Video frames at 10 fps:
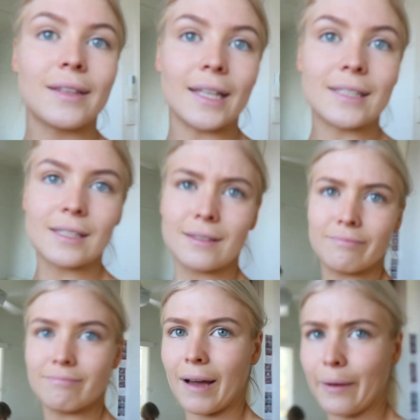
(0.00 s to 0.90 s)

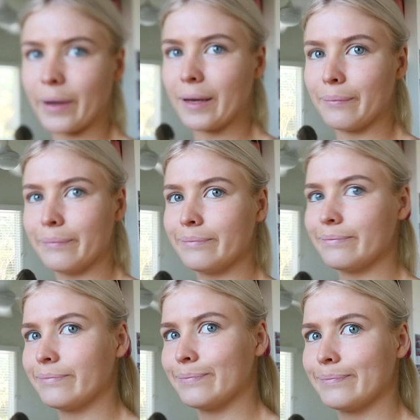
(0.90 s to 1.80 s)
That's my weird
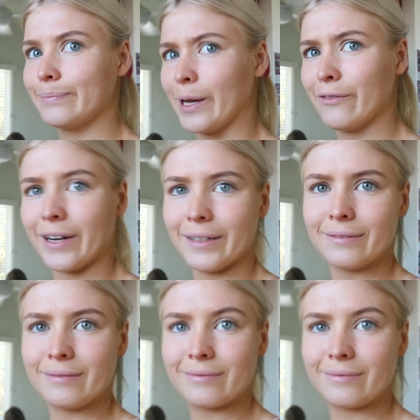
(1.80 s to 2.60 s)
boyfriend.